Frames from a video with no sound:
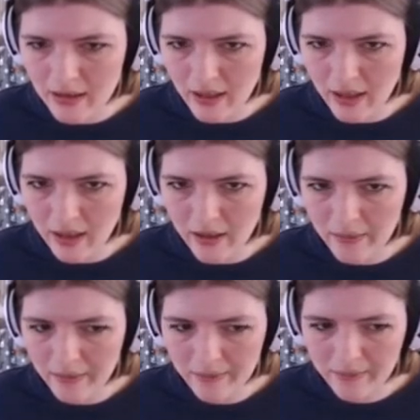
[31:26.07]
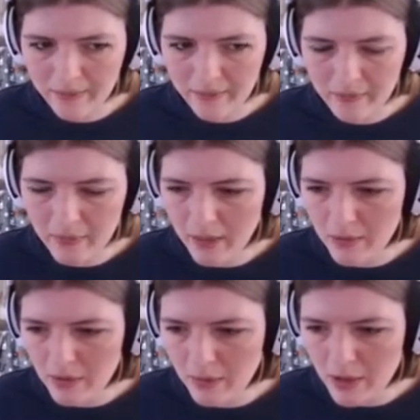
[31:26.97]
I'm
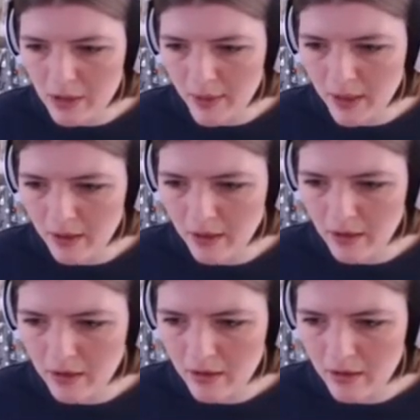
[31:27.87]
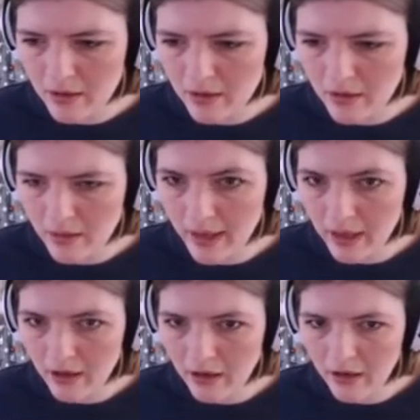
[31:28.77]
doing much better. Thank
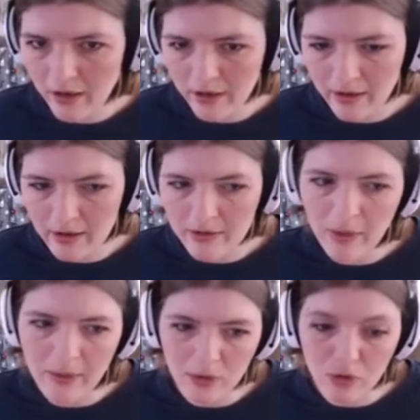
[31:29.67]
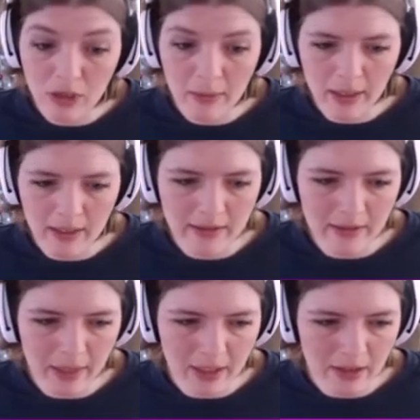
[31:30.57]
God. That's why I'm streaming, because I'm
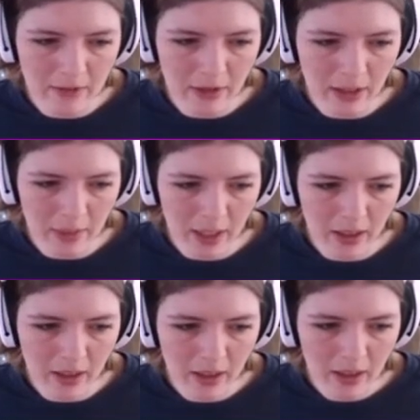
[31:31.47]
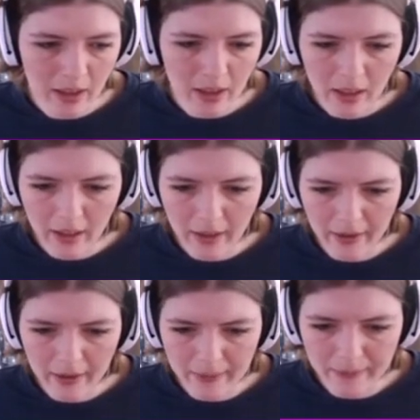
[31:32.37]
actually feeling better.
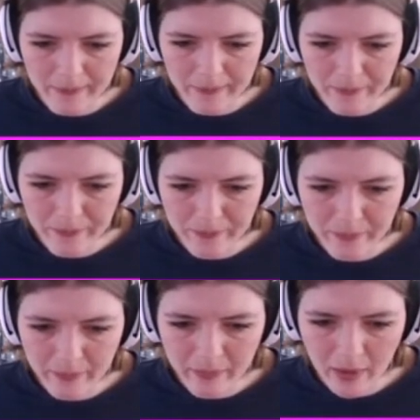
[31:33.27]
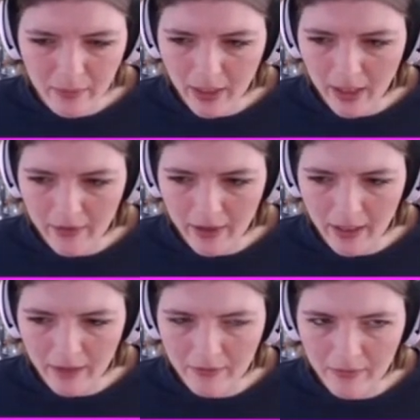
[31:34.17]
Yeah,
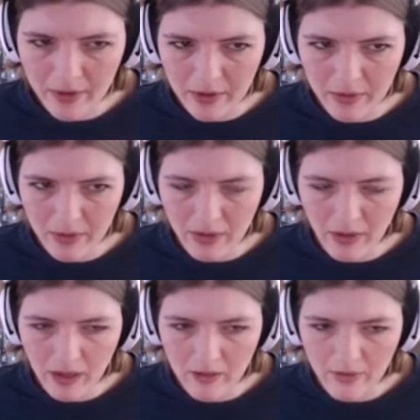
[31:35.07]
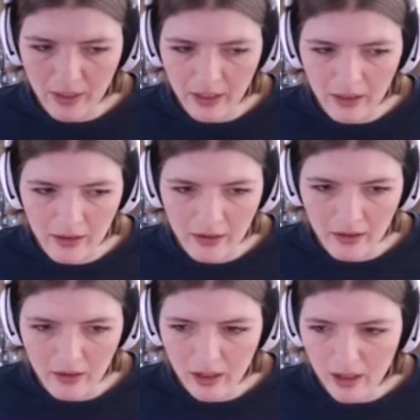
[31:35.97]
I've been doing a lot of like
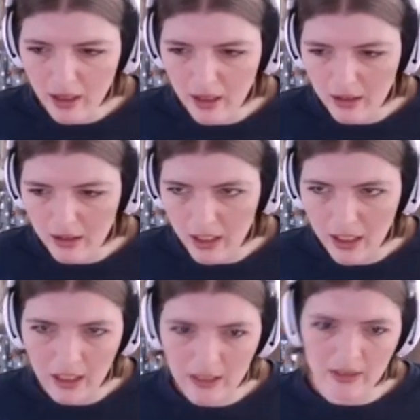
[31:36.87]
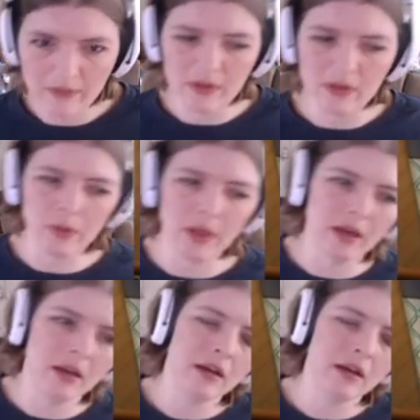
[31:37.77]
cooking and cleaning and stuff this week.